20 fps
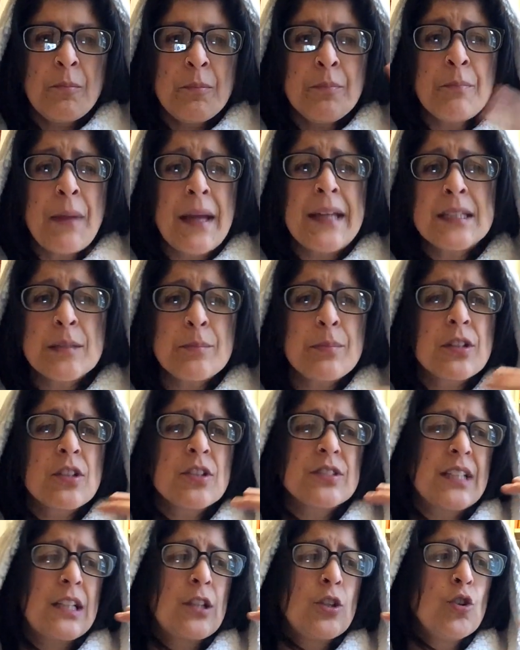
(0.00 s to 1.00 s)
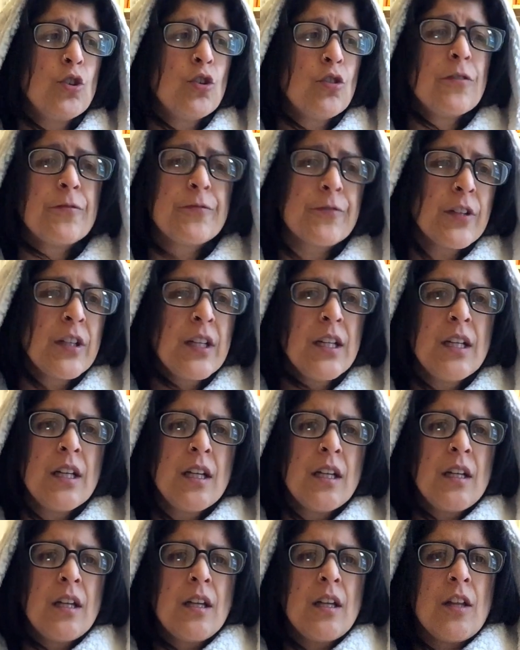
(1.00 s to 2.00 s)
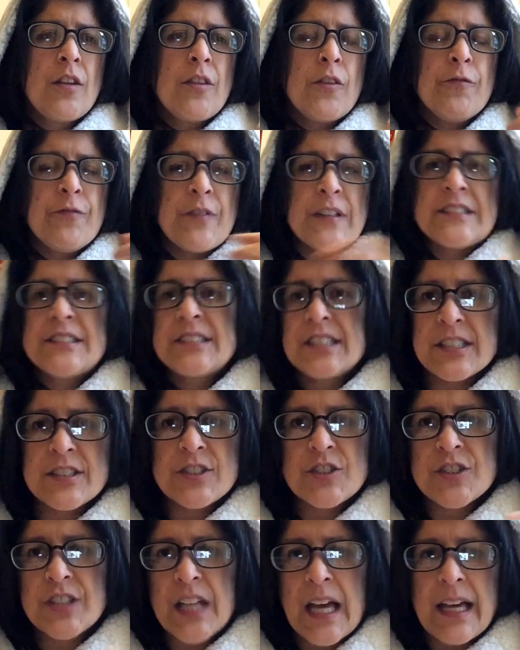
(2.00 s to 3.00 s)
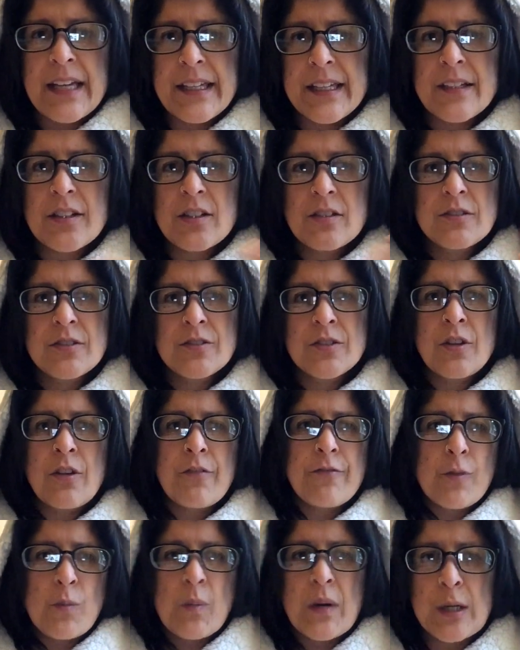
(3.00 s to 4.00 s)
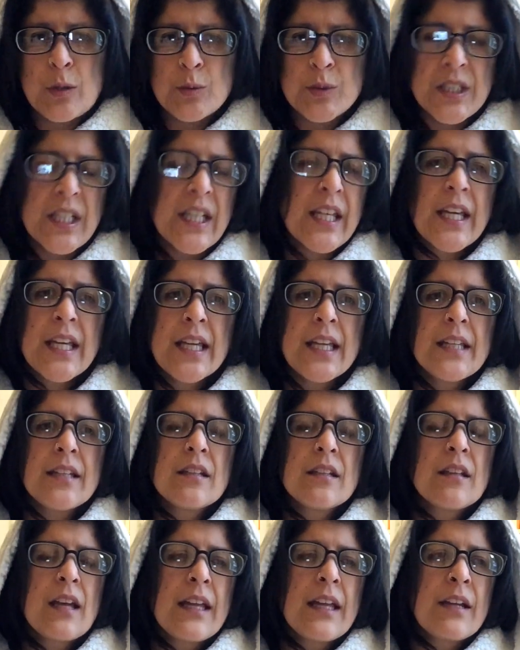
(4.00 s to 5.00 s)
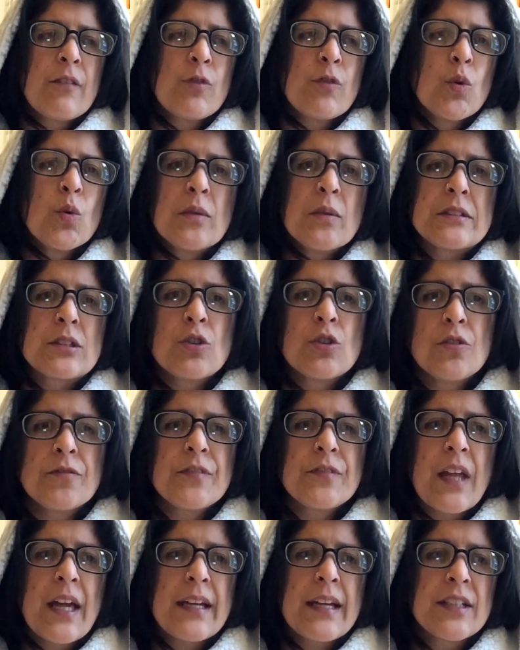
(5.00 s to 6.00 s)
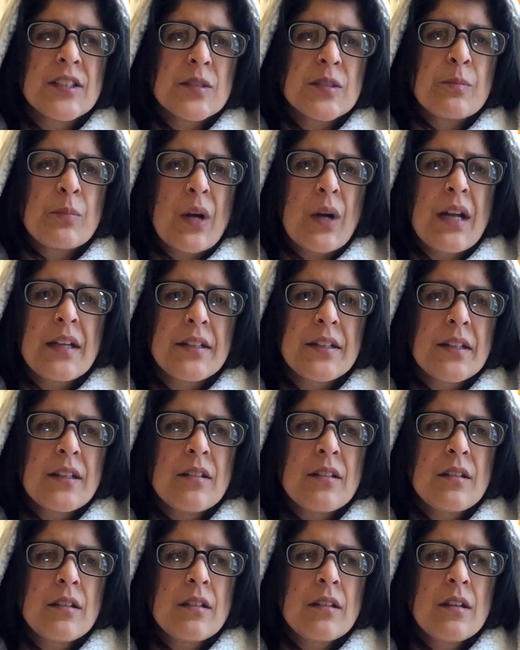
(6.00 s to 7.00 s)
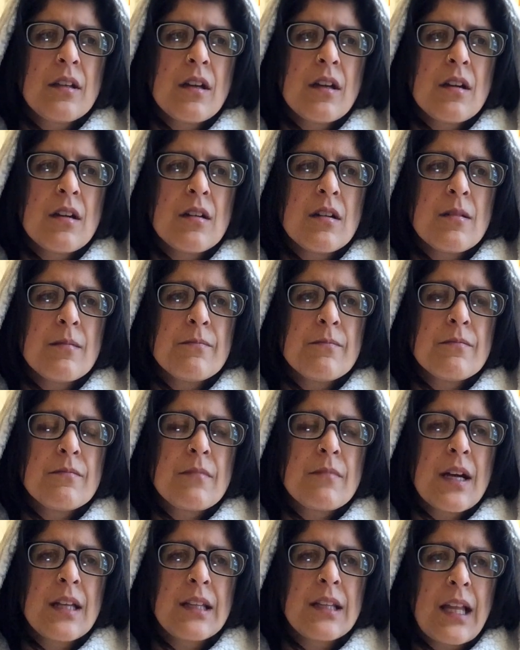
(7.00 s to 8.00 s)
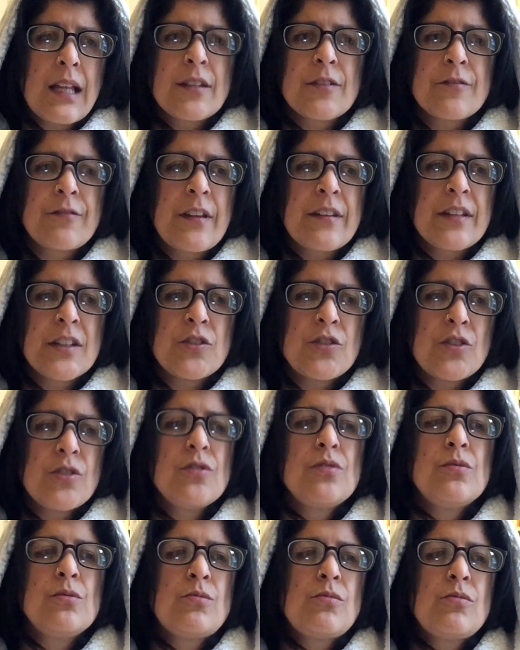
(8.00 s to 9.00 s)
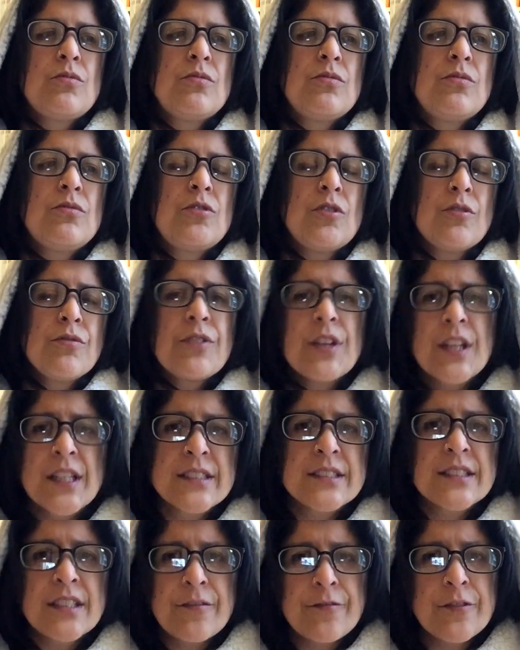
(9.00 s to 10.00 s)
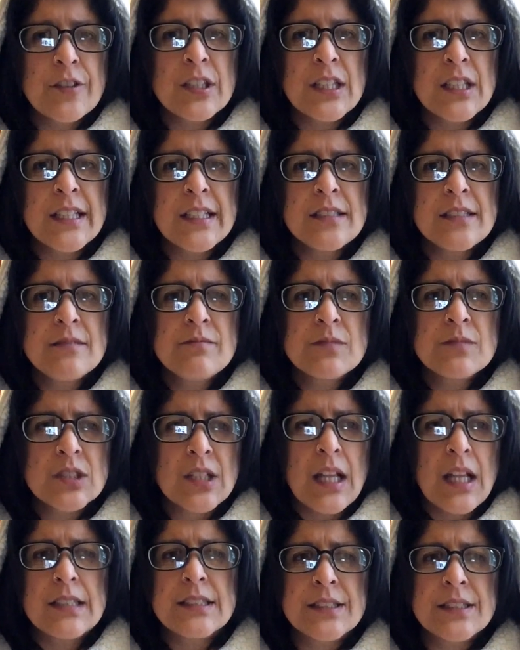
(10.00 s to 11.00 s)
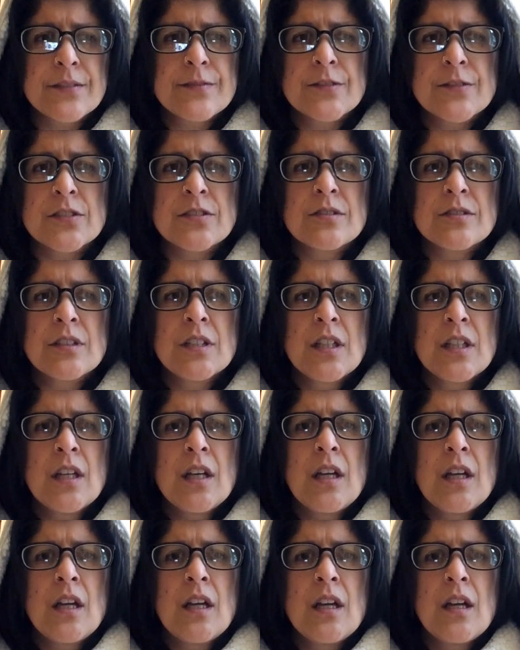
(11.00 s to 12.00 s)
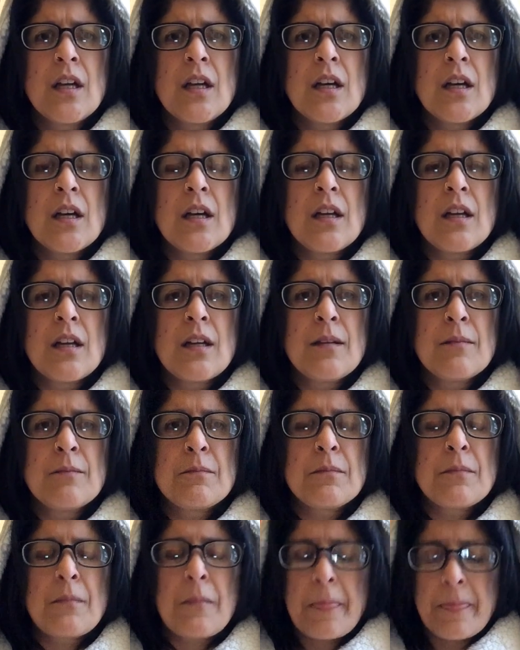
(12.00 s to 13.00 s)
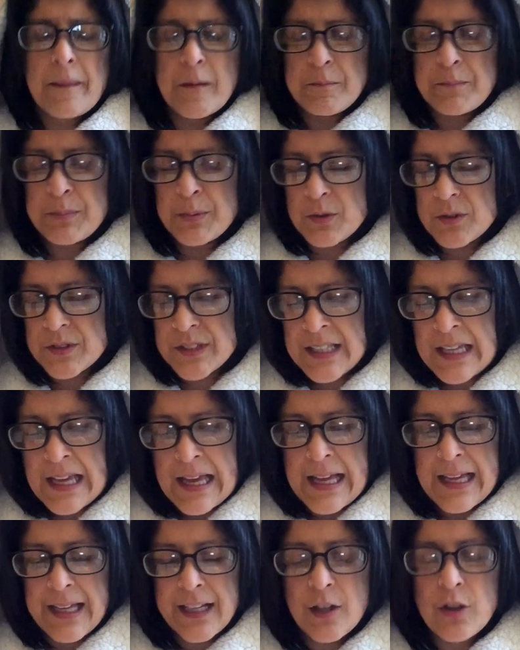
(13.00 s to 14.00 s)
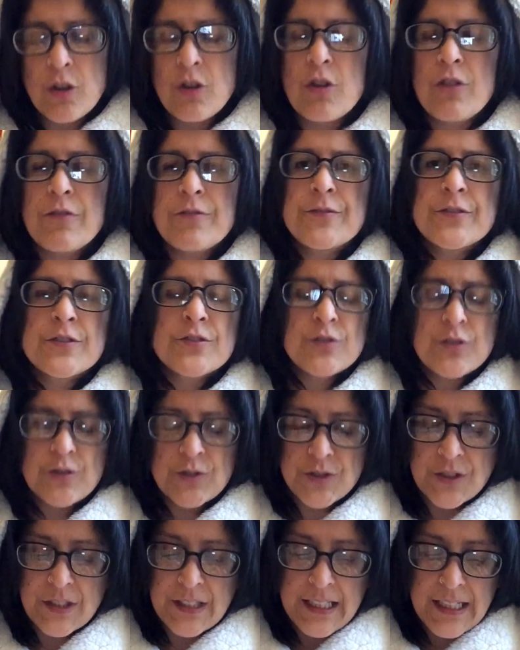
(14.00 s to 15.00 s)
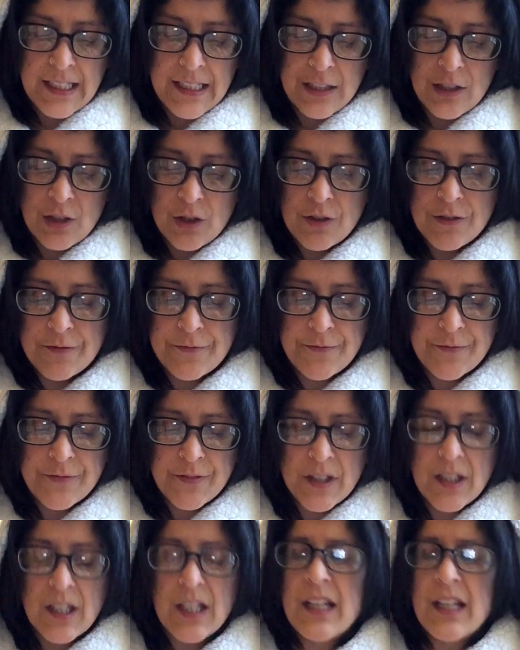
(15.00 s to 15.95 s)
Mainly because I love the vintage Nike, you know, from when I was a kid. And I've always loved Nike as a brand. I like the fact they do things differently, slightly different. But yeah, I love Stussy. I love